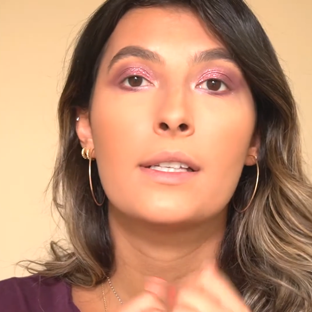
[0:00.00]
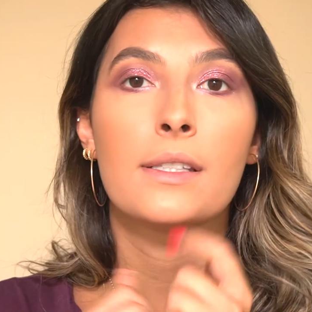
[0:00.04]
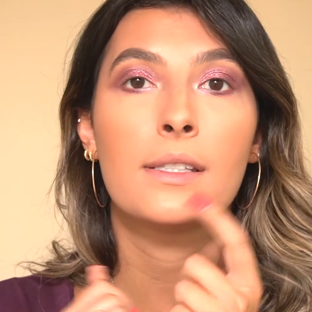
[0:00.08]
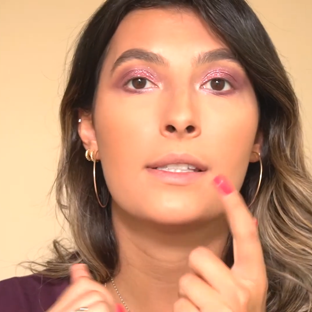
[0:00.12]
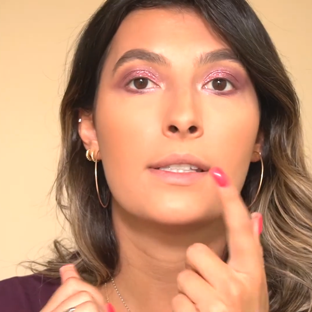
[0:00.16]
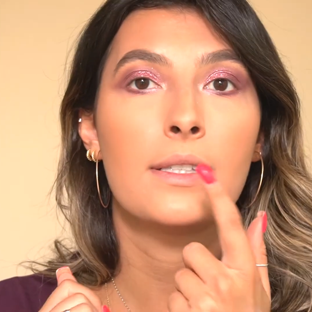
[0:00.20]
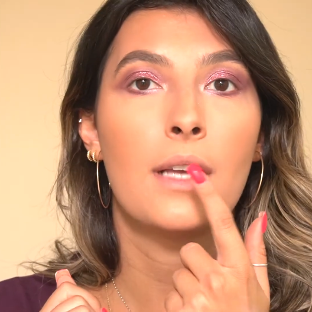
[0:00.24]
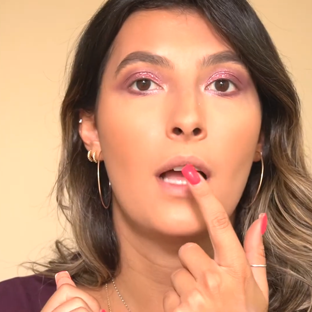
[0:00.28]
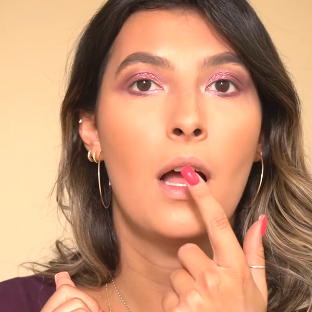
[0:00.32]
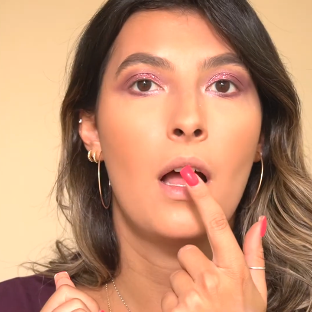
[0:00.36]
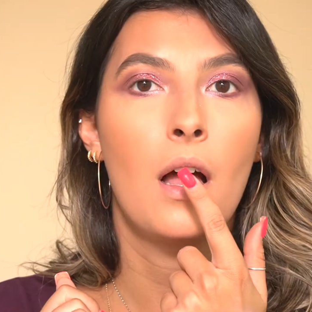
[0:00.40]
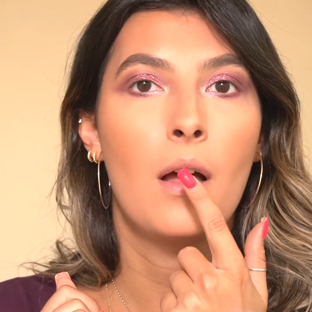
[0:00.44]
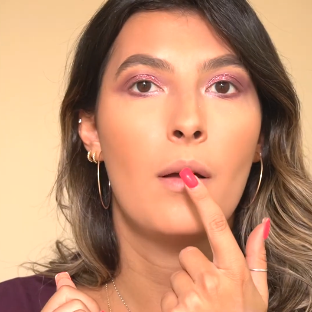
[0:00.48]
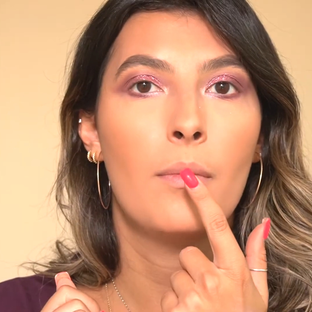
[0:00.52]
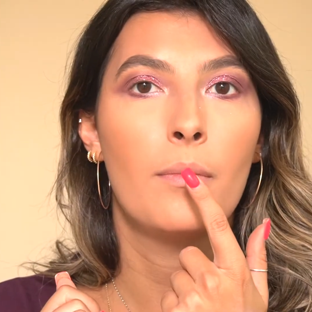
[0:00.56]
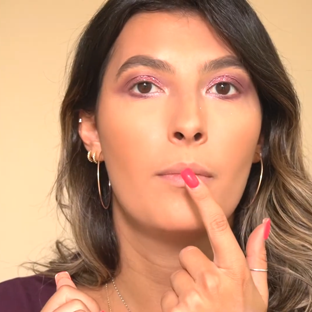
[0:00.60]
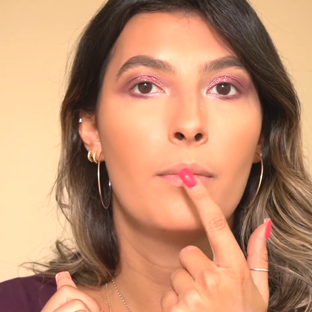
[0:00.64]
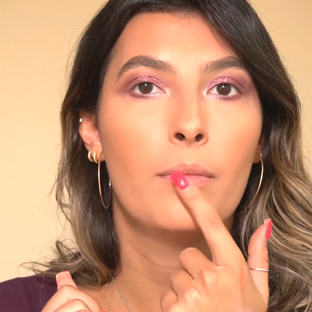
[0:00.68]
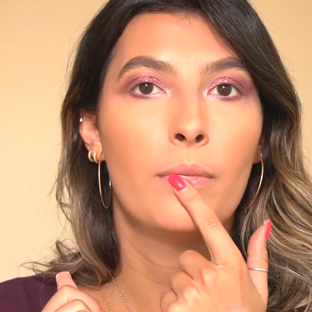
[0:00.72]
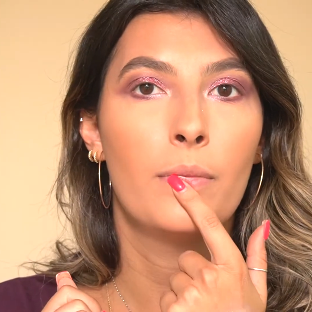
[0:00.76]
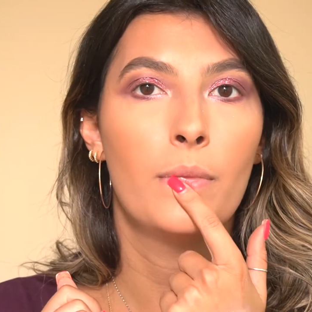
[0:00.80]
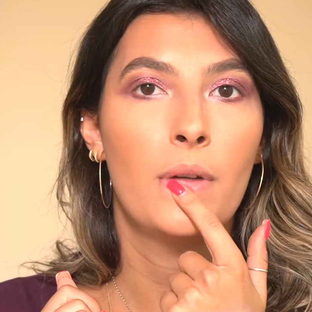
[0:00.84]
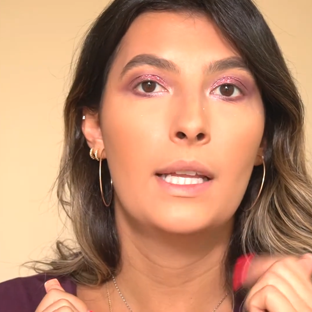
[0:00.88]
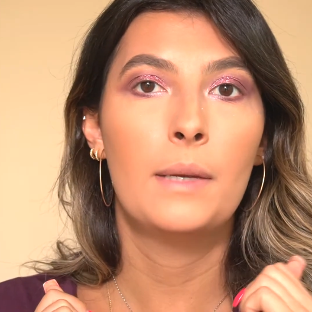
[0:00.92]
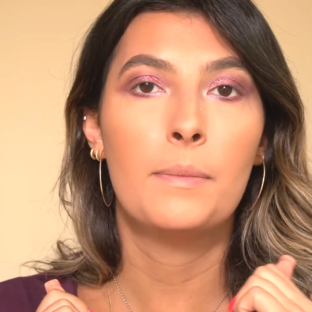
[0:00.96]

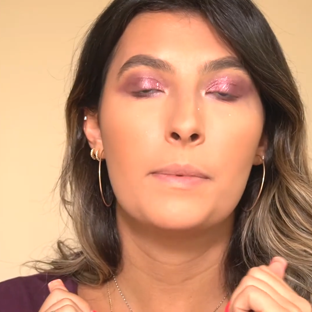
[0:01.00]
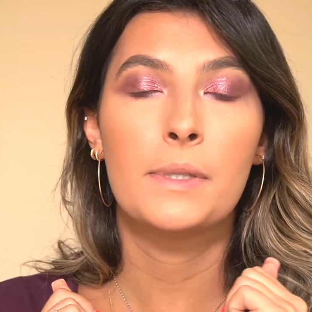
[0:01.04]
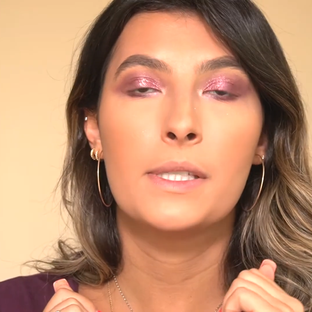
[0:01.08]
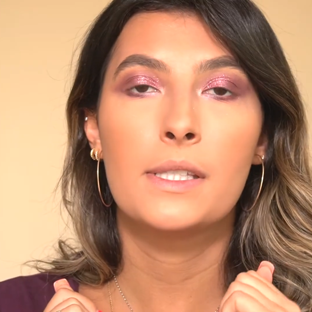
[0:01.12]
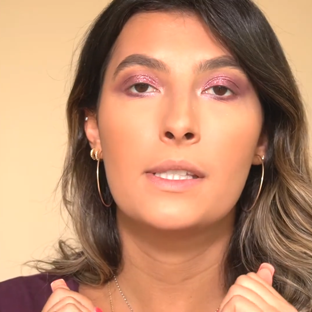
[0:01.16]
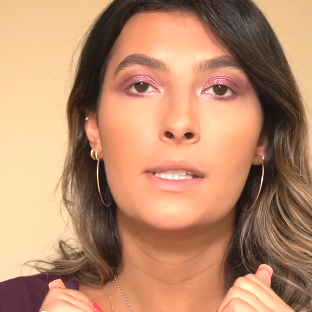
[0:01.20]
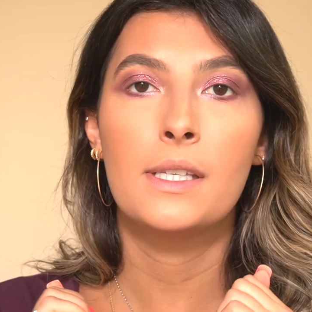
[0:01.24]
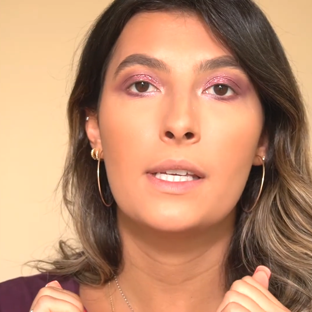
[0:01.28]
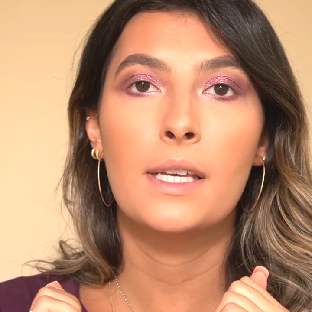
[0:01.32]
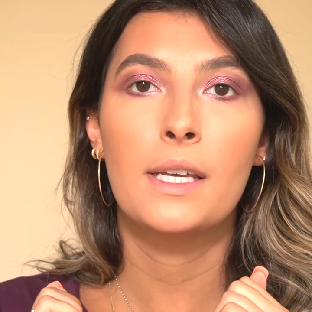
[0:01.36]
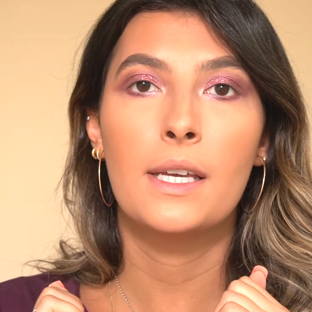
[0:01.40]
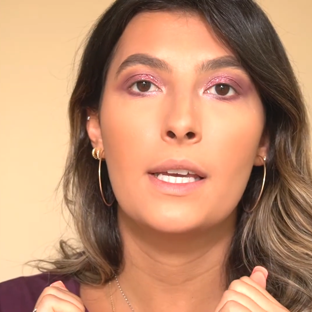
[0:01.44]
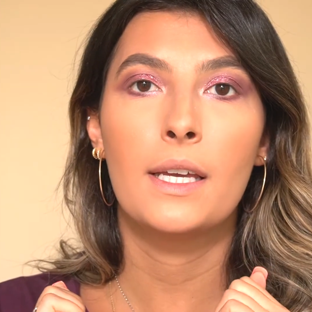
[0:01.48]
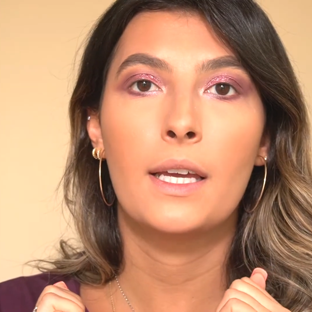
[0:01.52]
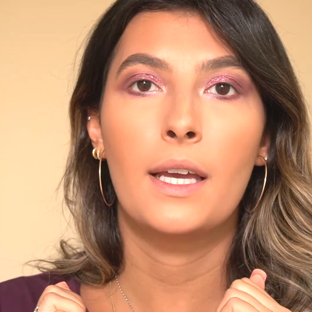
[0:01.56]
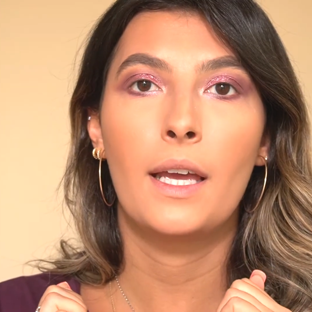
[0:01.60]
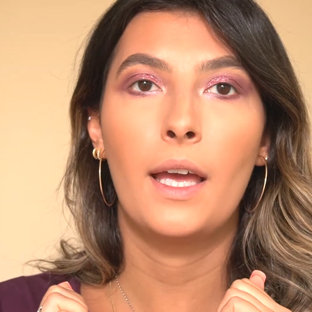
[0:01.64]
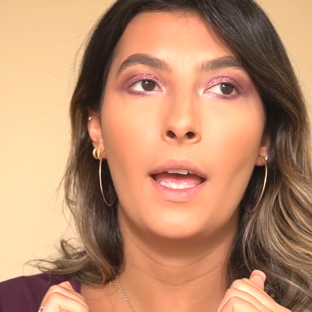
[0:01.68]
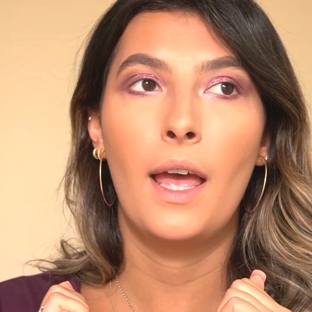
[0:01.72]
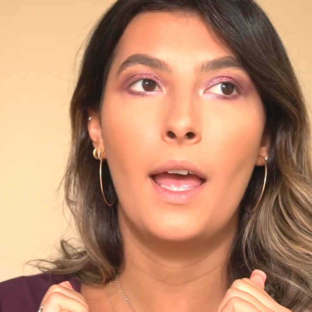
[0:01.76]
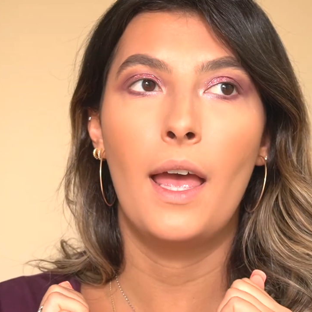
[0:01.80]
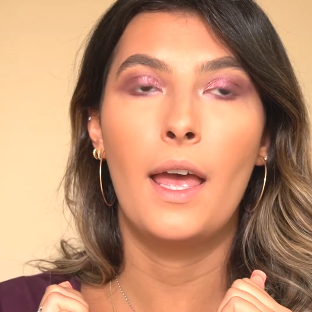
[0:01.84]
some lipstick,